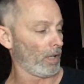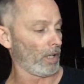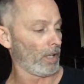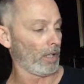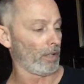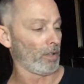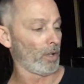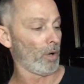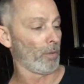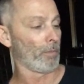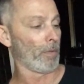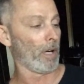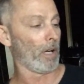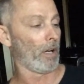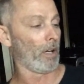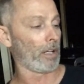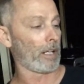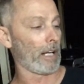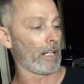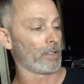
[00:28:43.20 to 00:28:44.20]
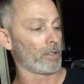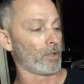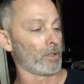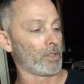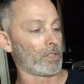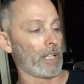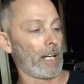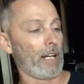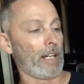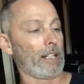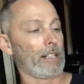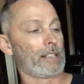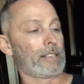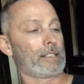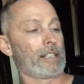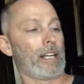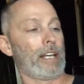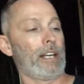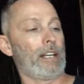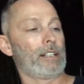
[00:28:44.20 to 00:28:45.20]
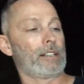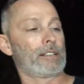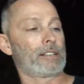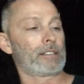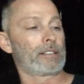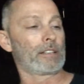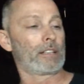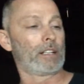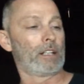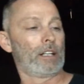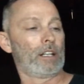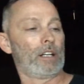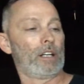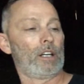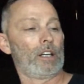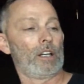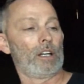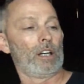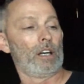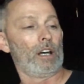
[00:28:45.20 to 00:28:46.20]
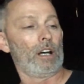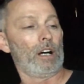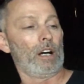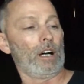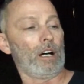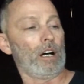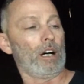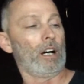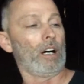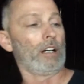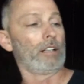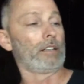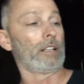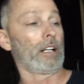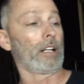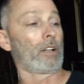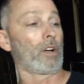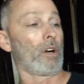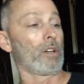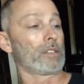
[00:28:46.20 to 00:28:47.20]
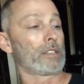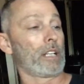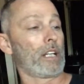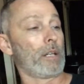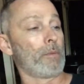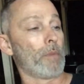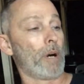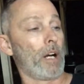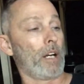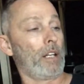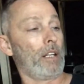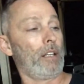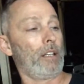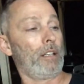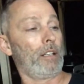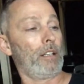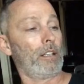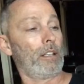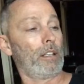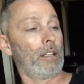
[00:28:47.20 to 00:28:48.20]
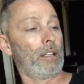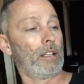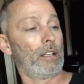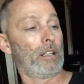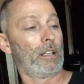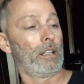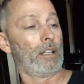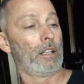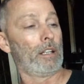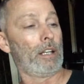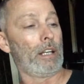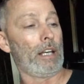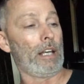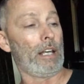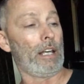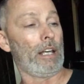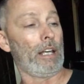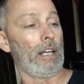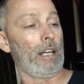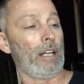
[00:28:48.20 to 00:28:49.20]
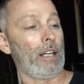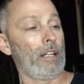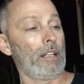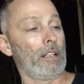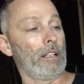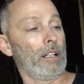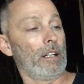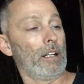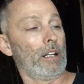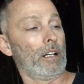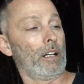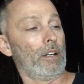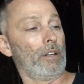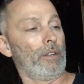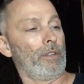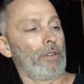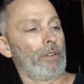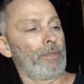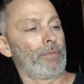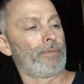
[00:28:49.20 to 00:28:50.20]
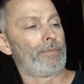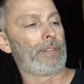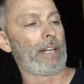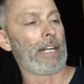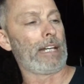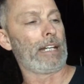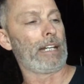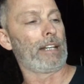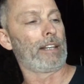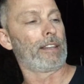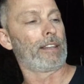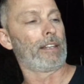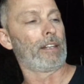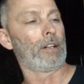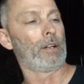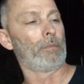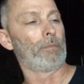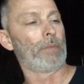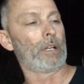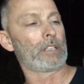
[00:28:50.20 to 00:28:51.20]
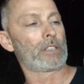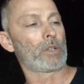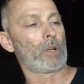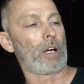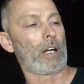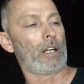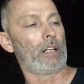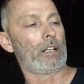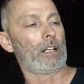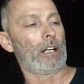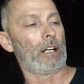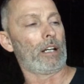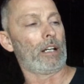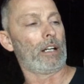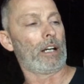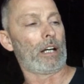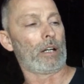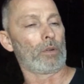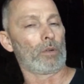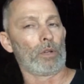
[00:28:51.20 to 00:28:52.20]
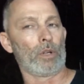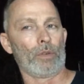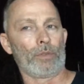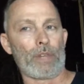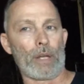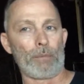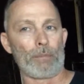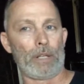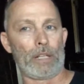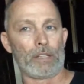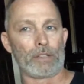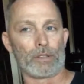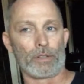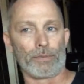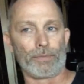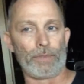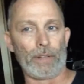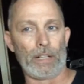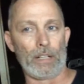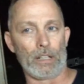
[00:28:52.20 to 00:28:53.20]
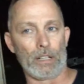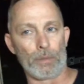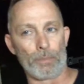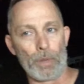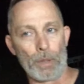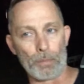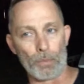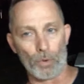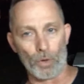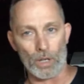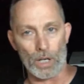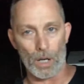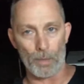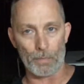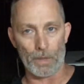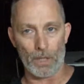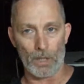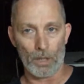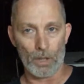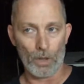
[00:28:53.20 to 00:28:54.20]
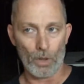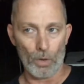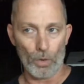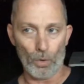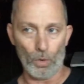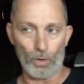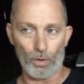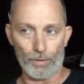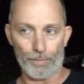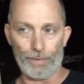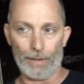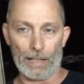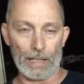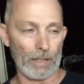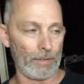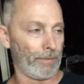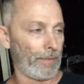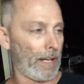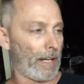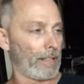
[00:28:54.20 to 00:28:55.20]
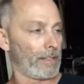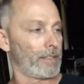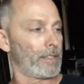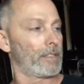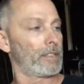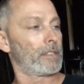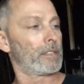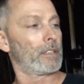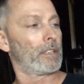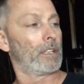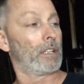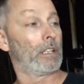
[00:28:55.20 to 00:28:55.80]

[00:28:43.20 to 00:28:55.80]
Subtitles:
okay, so Shannon says doesn't cost any money, and they're feeding them. So I don't know if that means they're feeding the people coming or they're feeding vets.